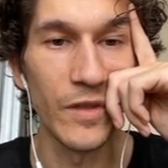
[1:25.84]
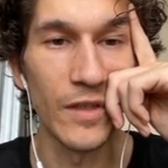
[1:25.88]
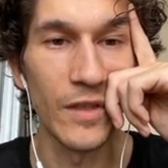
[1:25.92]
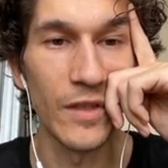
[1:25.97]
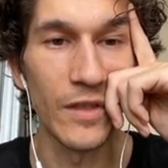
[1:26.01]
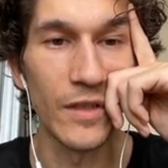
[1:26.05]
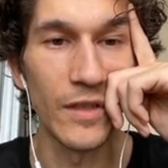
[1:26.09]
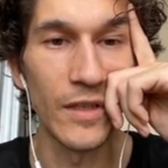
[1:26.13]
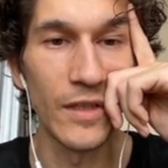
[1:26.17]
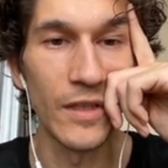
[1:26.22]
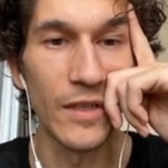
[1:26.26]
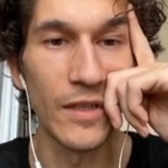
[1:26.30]

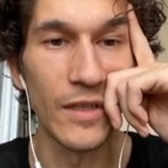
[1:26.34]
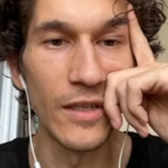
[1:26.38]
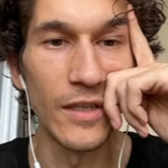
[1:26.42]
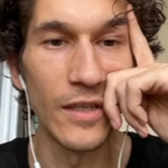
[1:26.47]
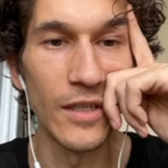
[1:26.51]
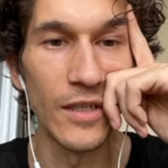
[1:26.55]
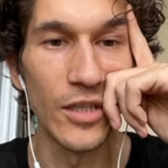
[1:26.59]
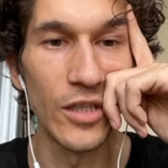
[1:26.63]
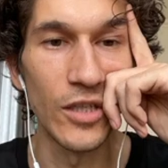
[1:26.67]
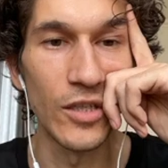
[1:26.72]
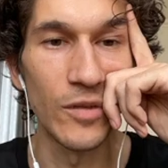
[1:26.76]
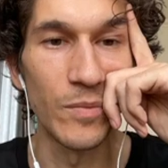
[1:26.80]
mm,
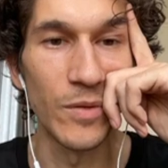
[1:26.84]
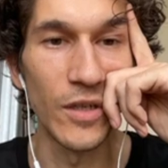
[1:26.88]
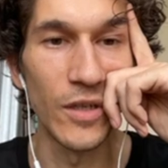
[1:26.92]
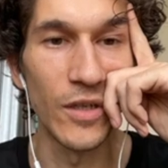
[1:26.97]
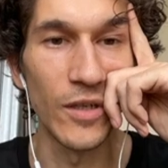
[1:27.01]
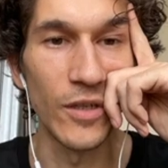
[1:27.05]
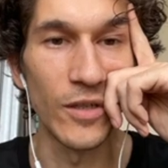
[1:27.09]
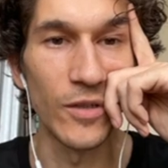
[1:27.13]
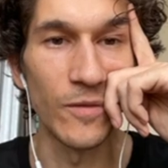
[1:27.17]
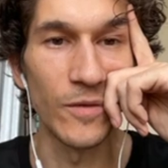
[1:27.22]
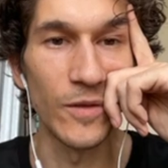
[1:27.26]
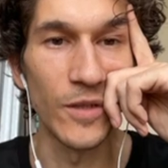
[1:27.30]
just
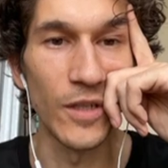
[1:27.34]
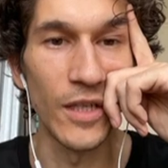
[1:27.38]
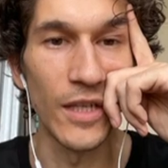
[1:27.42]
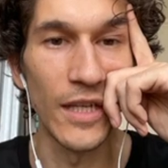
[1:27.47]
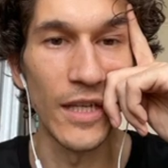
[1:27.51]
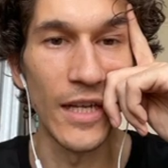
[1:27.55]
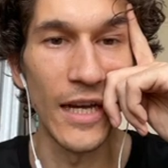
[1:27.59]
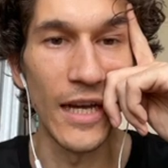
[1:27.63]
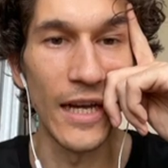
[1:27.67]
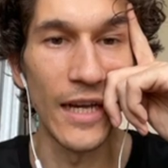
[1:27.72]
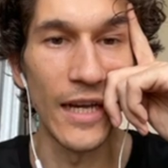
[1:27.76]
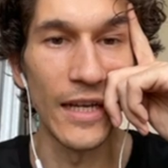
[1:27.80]
because of the
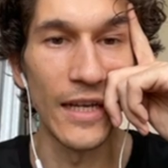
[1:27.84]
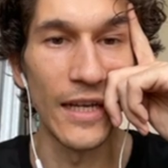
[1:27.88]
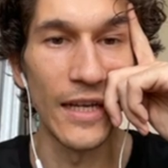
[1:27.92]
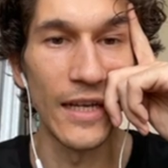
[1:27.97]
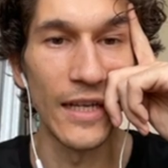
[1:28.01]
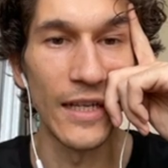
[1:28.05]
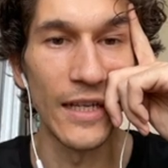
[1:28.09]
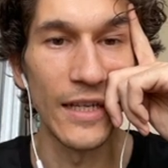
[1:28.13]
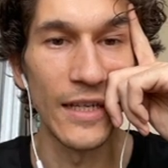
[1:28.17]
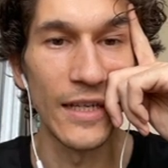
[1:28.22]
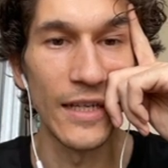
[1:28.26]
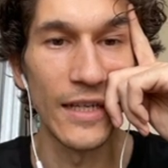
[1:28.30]
9
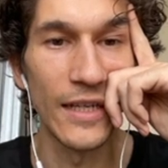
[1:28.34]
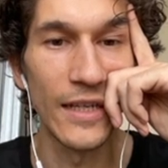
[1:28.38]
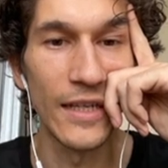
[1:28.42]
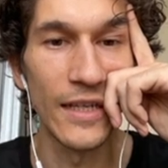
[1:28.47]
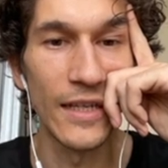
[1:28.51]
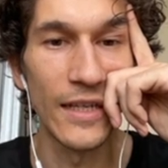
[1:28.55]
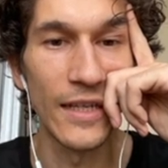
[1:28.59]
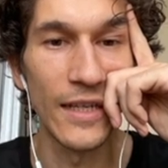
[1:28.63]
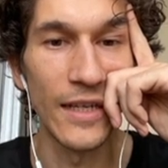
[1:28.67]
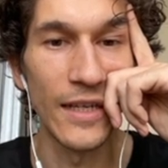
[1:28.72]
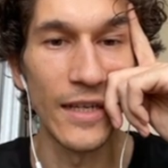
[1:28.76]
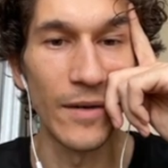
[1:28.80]

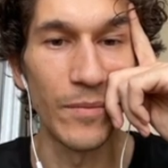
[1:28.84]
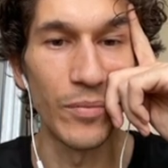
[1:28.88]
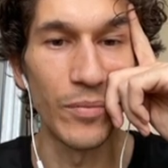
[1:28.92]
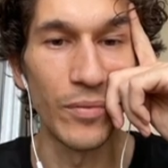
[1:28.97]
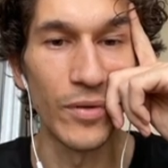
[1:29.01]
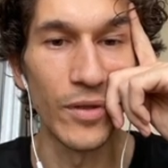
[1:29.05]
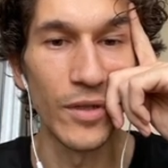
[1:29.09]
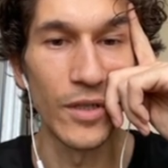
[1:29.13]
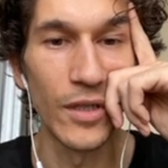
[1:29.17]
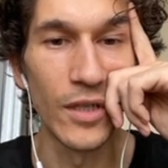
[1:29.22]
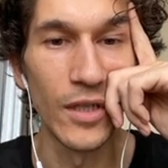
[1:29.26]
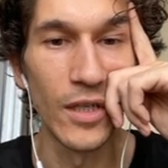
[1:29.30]
yep
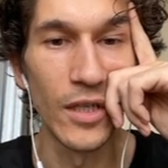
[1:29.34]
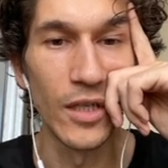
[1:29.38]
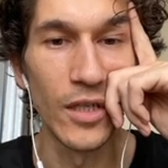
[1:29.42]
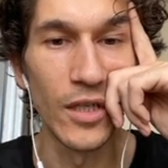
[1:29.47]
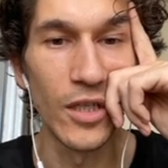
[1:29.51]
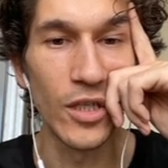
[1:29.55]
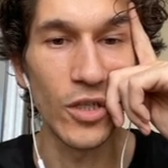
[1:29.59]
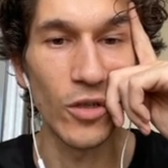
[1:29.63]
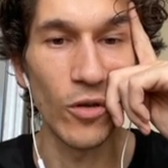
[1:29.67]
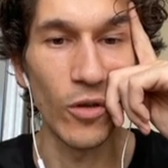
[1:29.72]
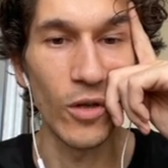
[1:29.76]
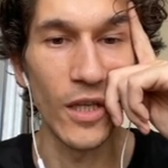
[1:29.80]

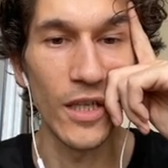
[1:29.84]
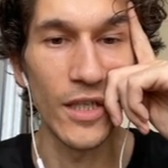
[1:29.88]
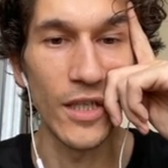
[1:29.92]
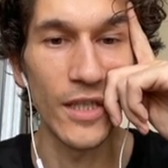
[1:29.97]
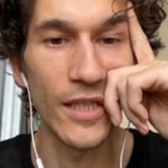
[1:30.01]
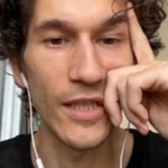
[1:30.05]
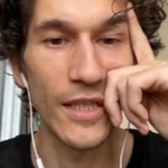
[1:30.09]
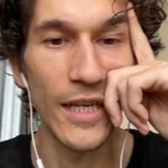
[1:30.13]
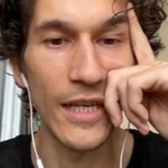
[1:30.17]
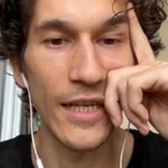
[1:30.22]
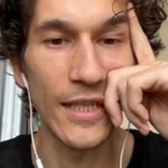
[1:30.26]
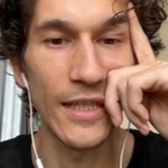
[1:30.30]
so let's
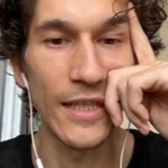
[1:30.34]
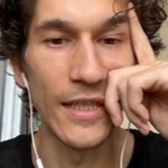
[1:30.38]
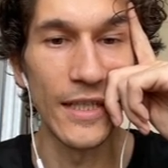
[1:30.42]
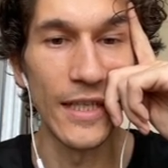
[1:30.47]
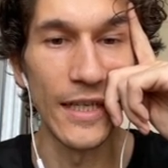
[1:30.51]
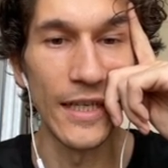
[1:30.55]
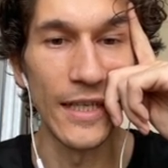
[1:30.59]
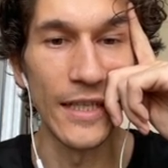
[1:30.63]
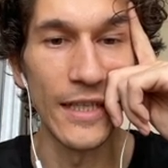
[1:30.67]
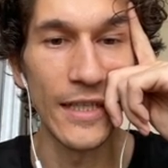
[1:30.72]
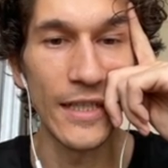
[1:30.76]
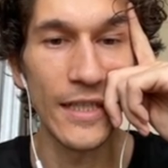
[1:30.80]
take
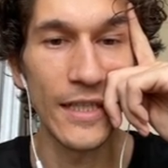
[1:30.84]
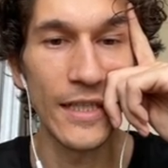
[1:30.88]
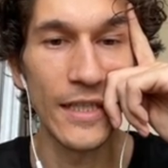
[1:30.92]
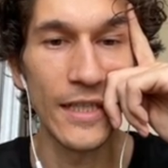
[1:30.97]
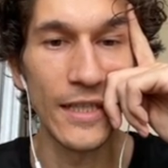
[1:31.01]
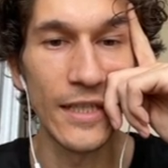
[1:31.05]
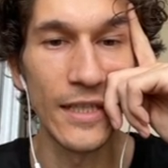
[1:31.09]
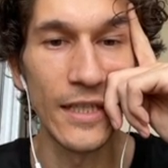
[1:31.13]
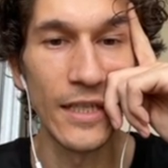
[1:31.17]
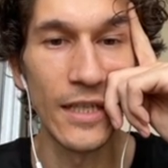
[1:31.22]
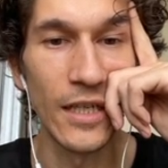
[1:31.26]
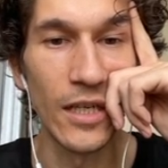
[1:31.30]
this
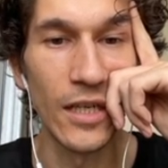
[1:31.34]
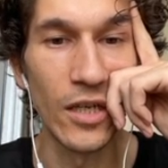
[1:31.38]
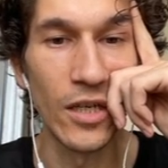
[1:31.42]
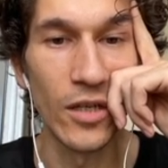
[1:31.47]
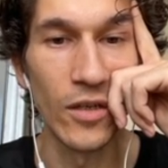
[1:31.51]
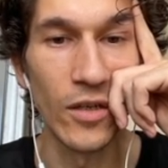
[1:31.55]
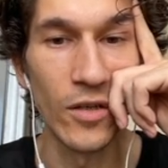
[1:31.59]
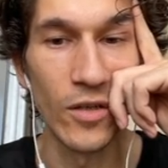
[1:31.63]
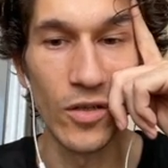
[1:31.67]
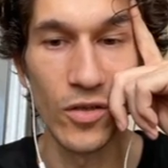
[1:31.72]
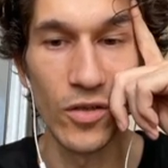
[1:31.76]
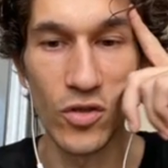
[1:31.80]

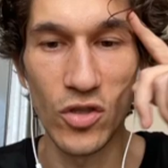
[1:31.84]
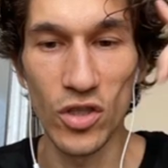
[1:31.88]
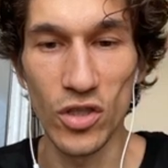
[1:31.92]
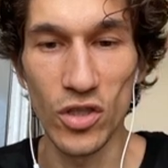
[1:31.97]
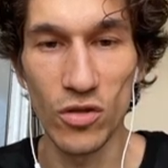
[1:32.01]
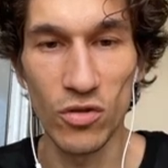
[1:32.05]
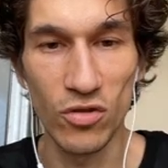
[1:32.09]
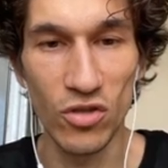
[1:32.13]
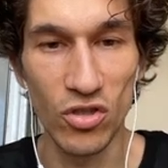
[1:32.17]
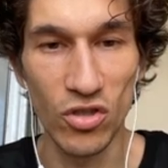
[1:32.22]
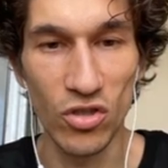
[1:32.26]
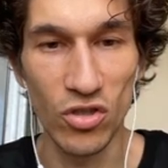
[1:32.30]

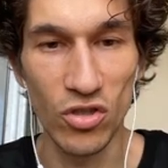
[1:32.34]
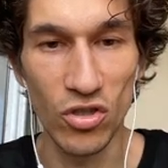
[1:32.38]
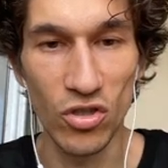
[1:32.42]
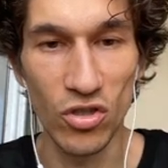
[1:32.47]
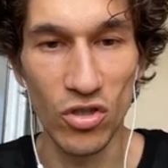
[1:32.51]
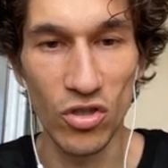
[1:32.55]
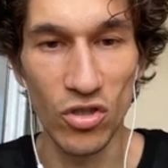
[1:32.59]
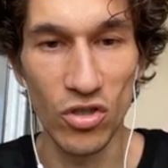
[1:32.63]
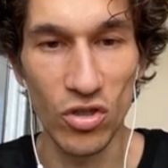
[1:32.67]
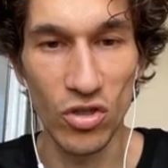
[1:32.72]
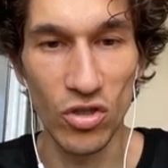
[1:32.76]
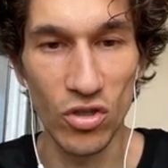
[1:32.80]
S
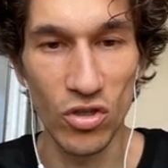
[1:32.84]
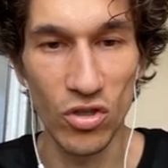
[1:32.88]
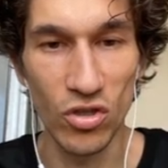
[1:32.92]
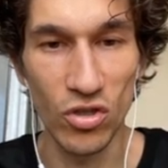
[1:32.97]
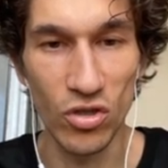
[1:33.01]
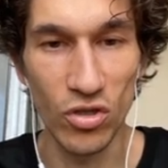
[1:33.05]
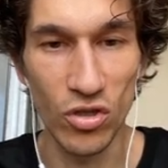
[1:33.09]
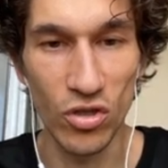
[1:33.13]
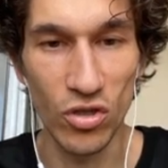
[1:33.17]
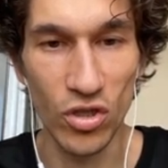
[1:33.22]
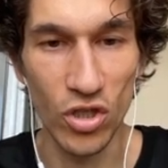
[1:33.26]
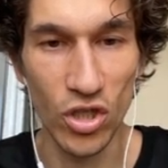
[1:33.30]
chill
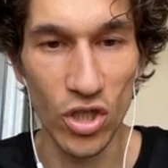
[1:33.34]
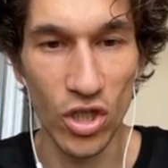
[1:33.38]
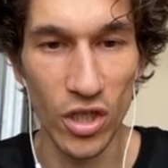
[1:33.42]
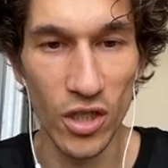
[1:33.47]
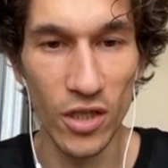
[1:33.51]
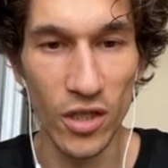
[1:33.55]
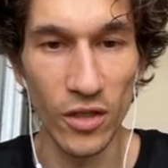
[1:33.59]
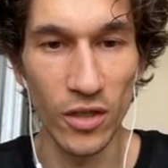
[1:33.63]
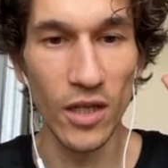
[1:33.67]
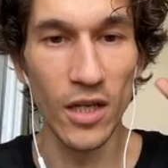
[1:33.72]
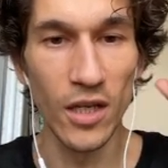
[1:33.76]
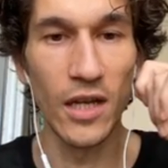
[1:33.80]
let's
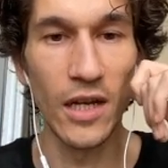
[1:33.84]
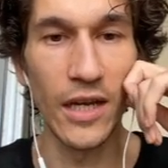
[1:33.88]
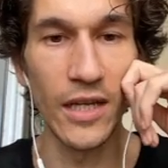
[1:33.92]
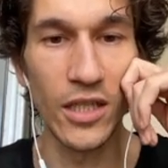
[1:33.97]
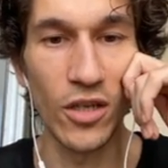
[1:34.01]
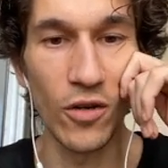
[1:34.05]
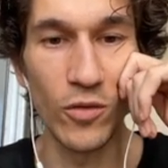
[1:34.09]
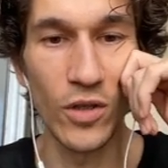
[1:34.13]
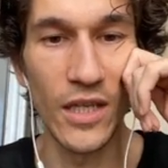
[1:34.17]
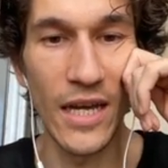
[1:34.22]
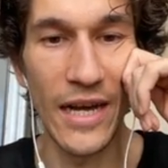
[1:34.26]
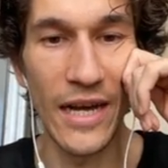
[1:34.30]
go
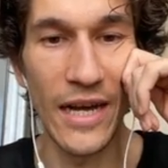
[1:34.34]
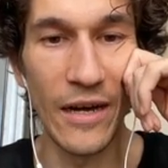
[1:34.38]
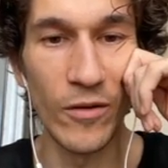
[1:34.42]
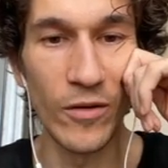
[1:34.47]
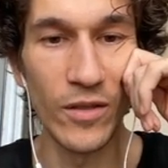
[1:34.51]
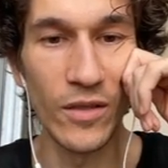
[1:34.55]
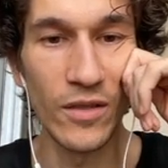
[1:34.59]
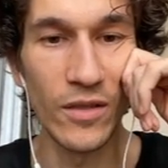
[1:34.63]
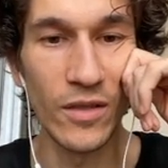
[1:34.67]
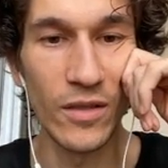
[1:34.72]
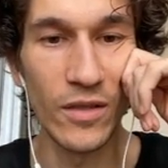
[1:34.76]
down